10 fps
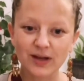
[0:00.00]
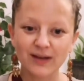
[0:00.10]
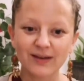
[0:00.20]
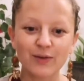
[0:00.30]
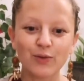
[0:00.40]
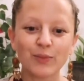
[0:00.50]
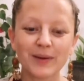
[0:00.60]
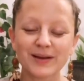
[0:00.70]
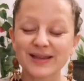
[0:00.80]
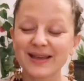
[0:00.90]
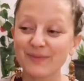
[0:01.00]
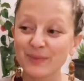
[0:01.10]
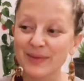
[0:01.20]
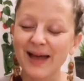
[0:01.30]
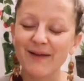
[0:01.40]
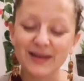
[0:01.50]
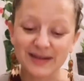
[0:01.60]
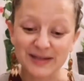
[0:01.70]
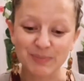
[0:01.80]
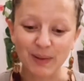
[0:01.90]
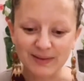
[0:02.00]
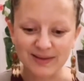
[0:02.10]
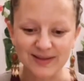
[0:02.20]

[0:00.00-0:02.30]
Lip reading: And you almost, even with Harry and his buttons,